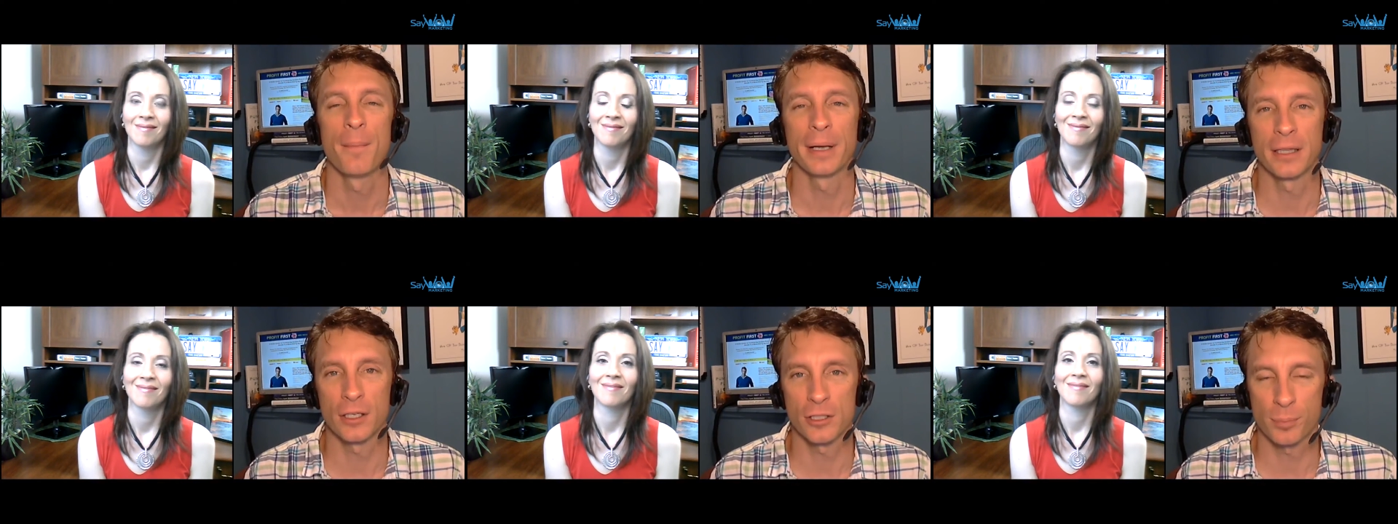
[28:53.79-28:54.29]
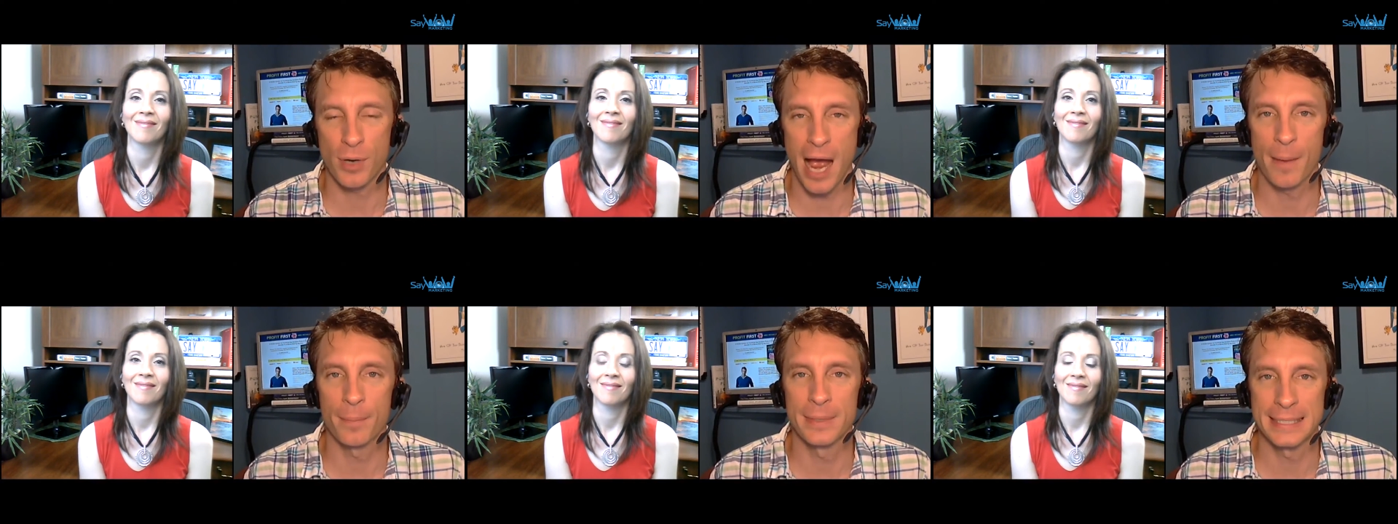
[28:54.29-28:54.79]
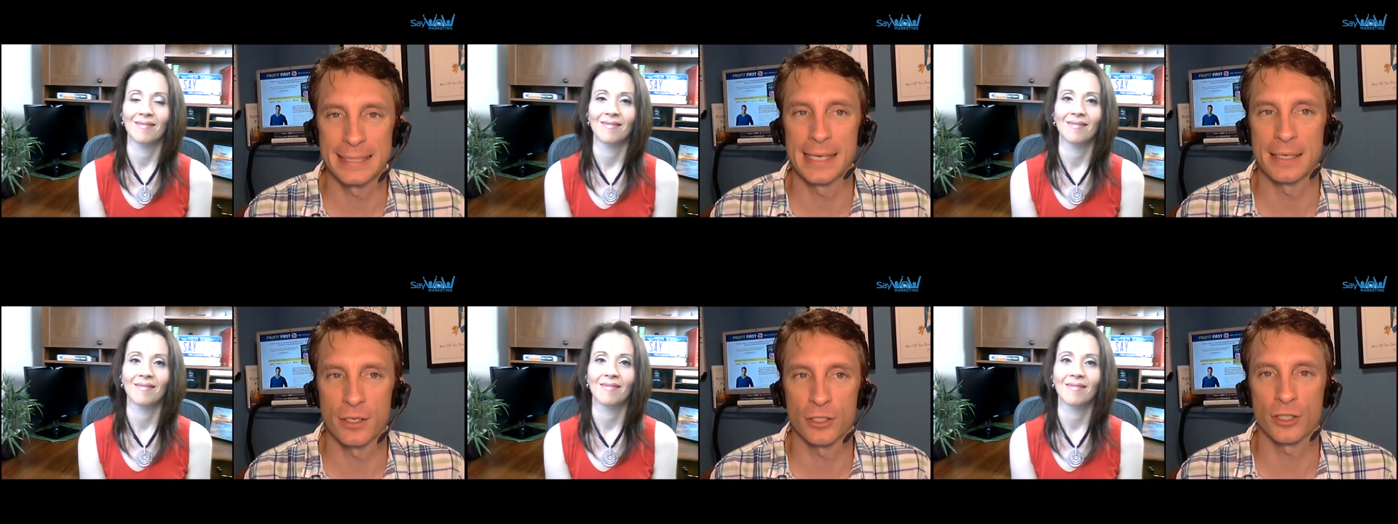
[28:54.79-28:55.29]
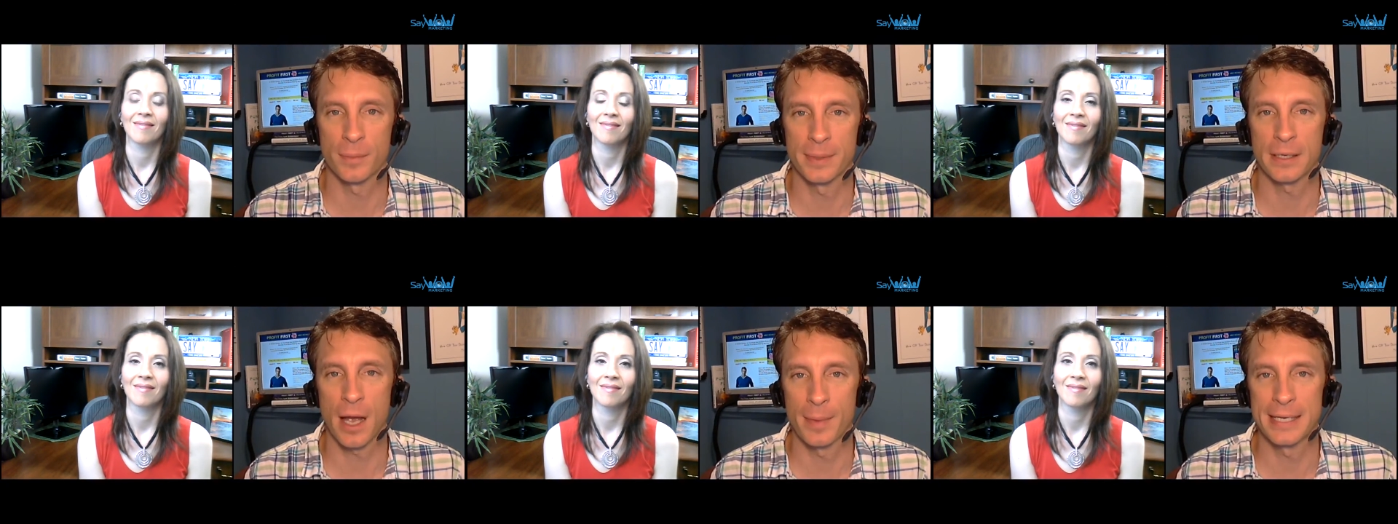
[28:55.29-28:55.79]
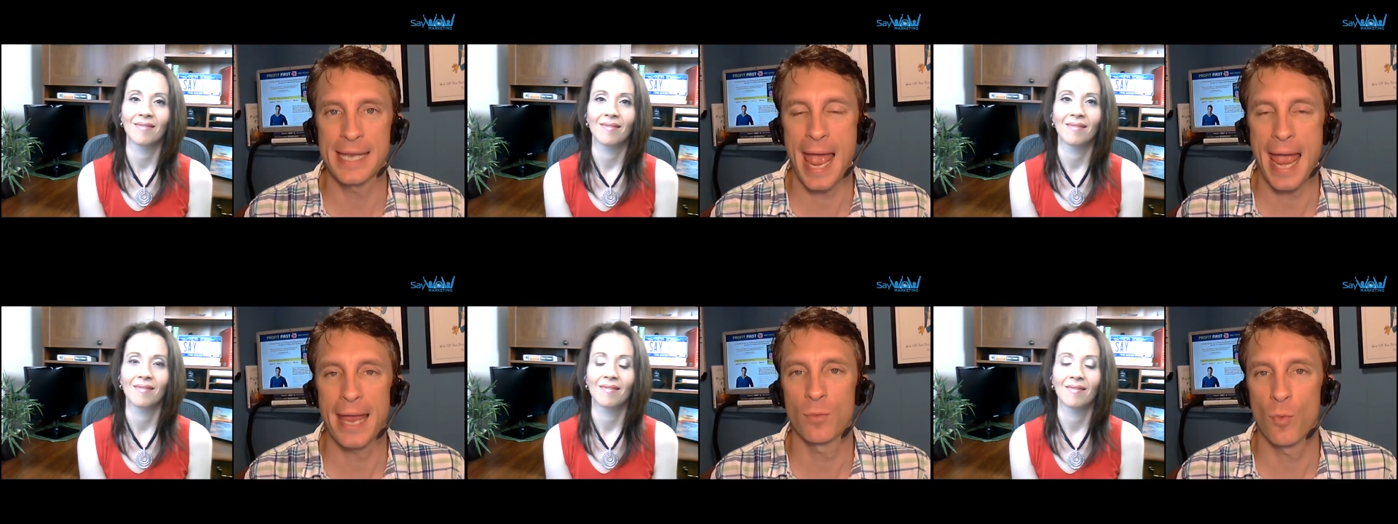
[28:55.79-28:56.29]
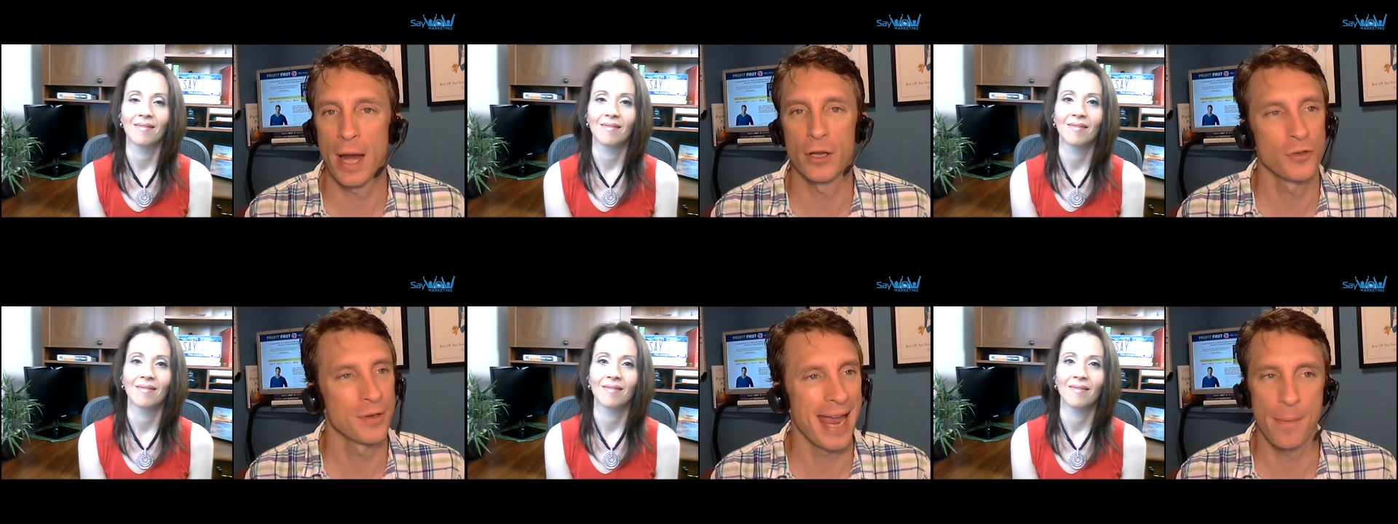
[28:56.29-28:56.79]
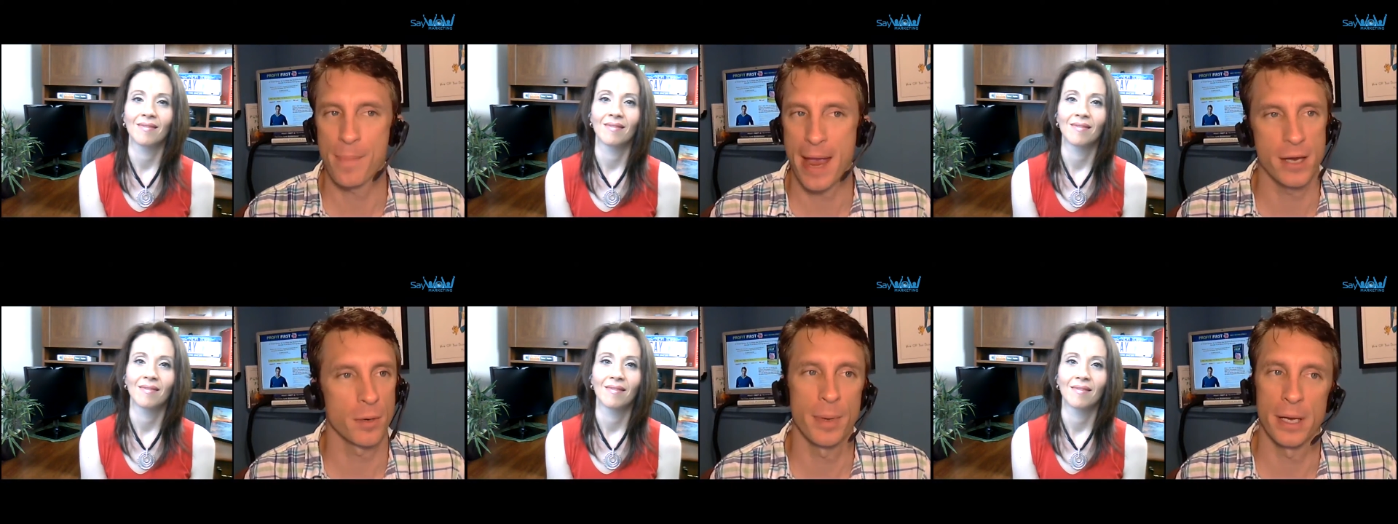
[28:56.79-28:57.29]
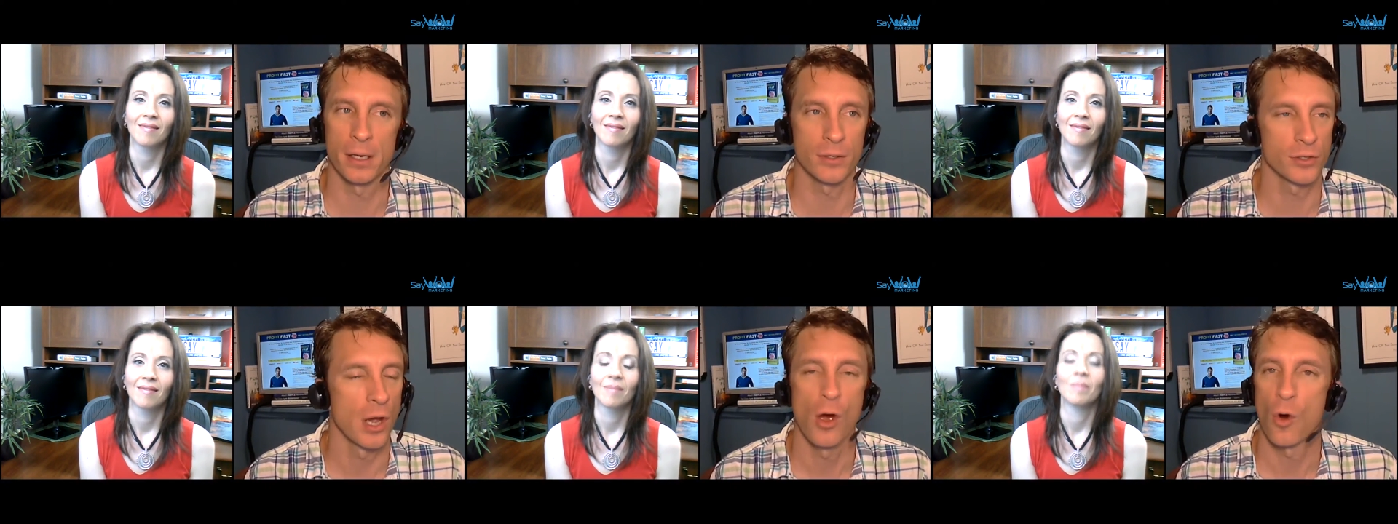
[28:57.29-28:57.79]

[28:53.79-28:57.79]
Speaker 1: But there's a problem is there's going to become a day where you can't pay your bills